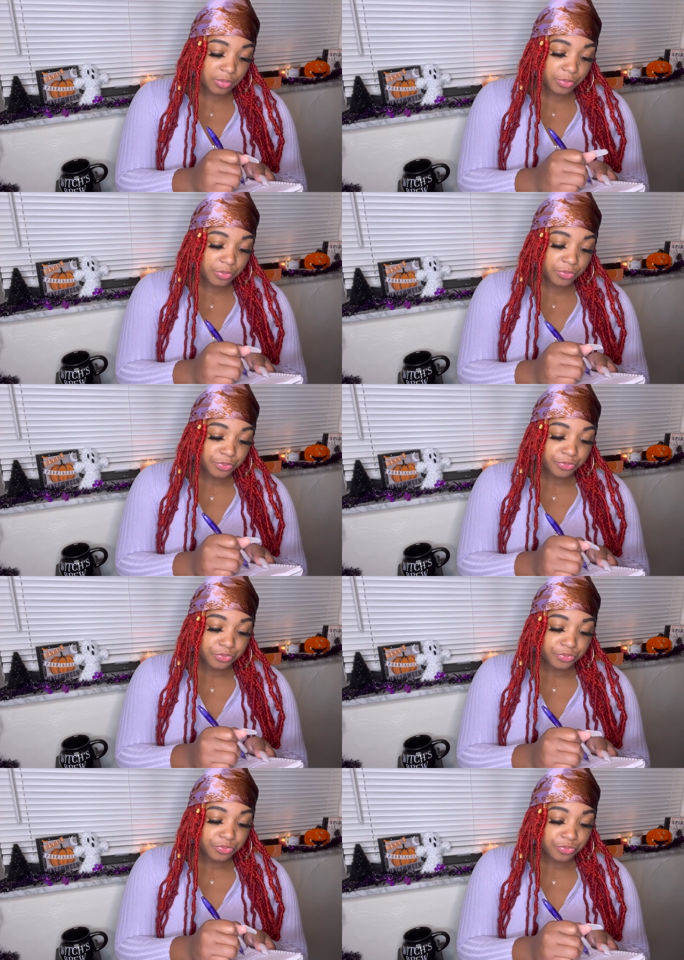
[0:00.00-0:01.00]

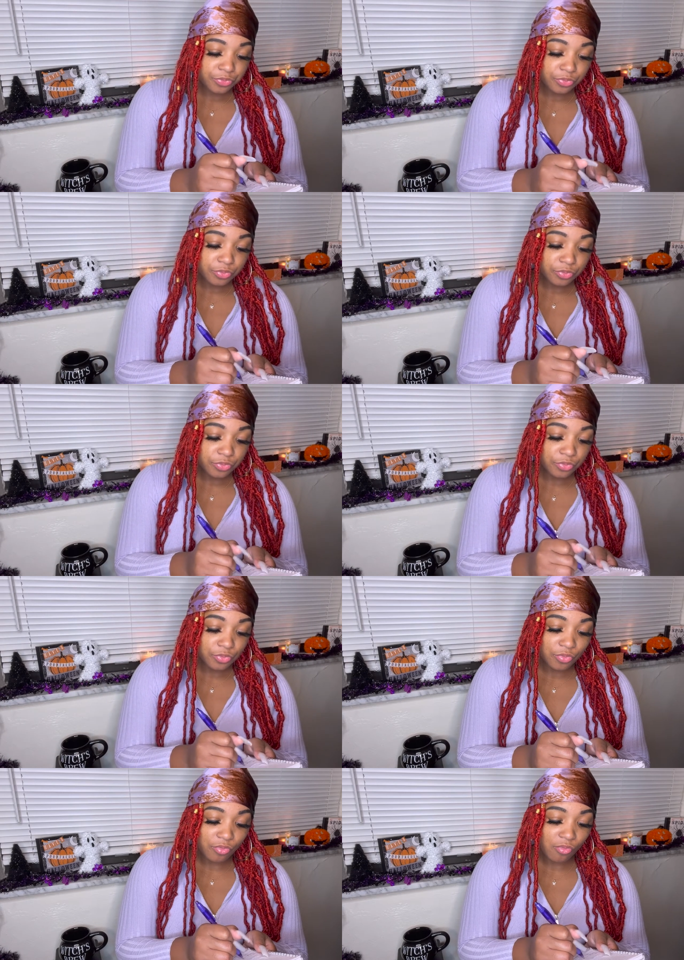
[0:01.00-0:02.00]

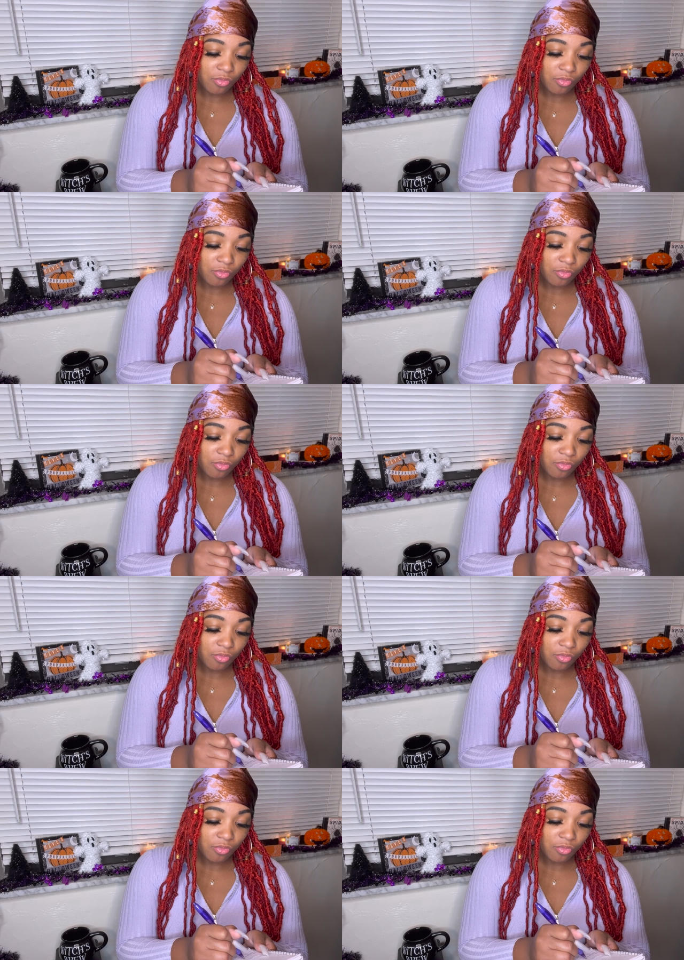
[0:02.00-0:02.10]
Nobody speaks.